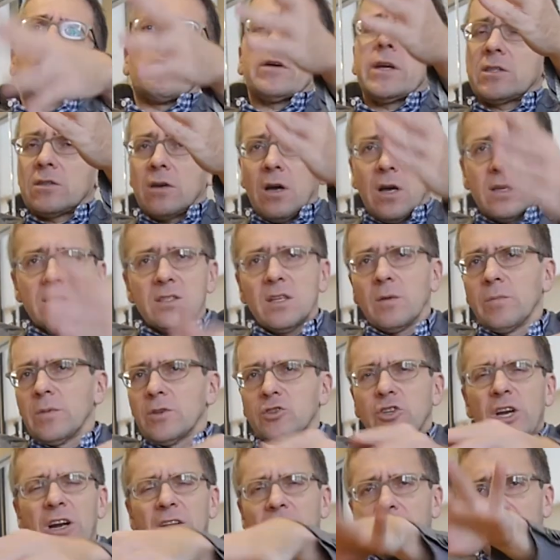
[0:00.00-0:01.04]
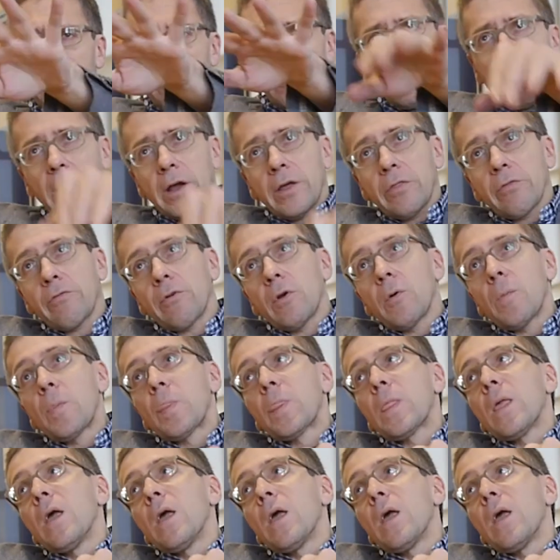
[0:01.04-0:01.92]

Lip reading: will get tossed out, but generally they'll all get through.